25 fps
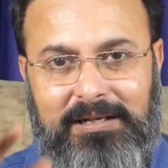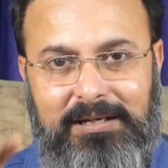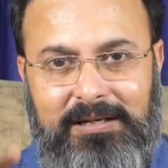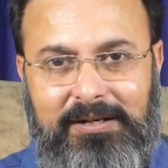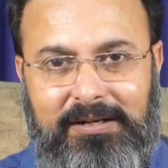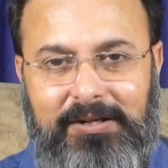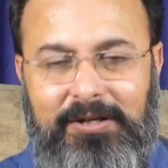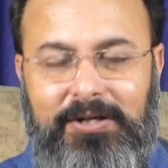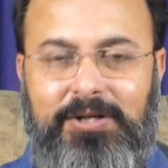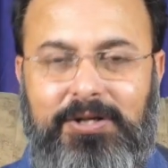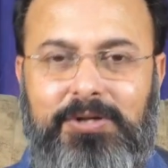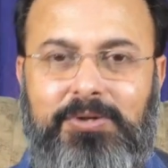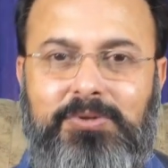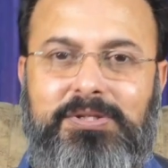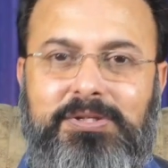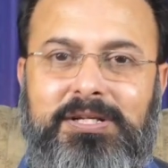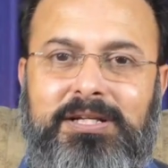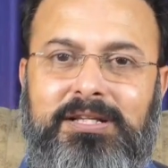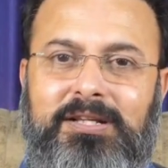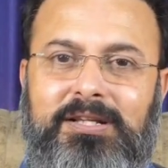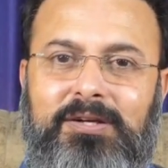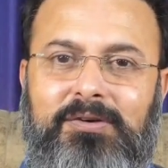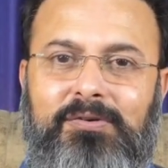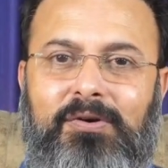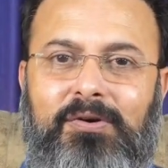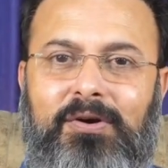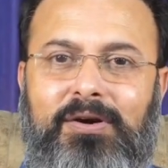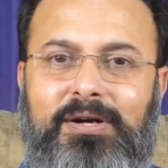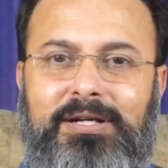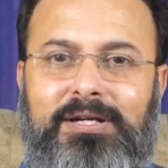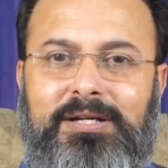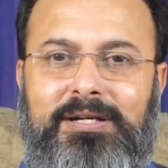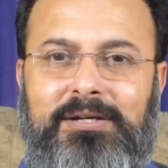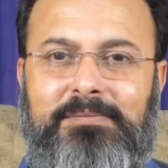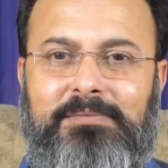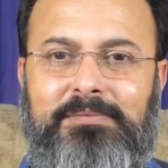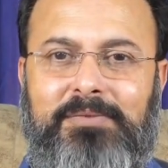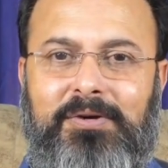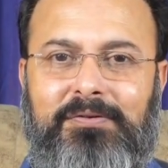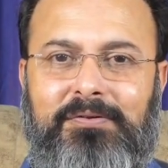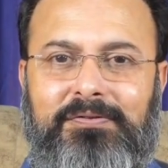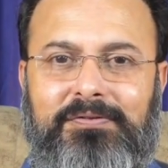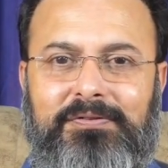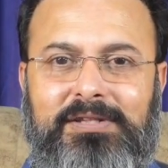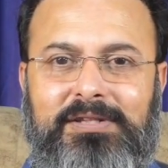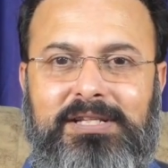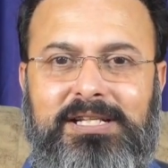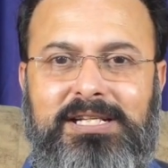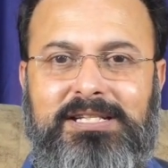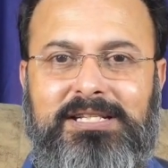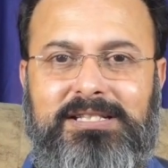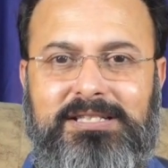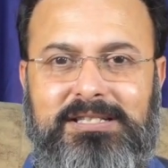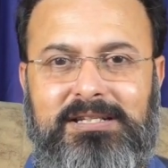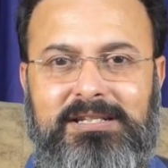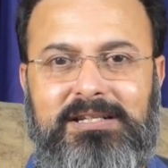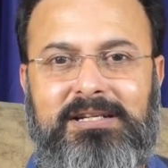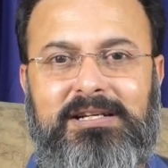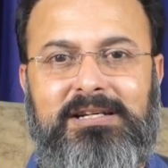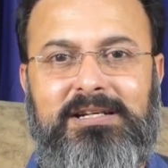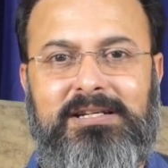reducing the quantum of these